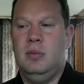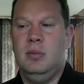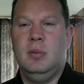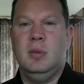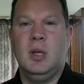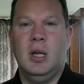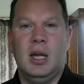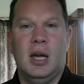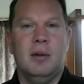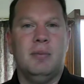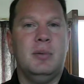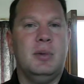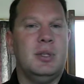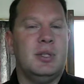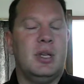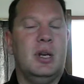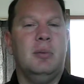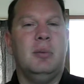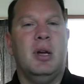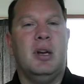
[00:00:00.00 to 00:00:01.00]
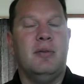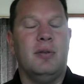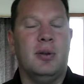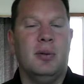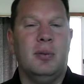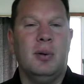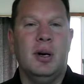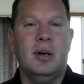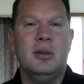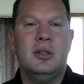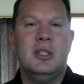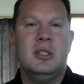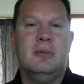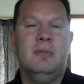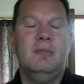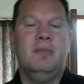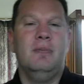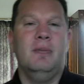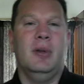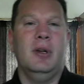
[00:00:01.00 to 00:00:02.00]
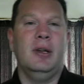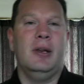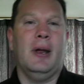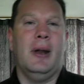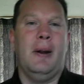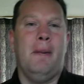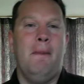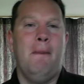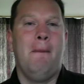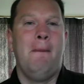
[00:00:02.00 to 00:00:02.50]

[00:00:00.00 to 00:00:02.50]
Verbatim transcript: the government's going to pay for the roads. Okay.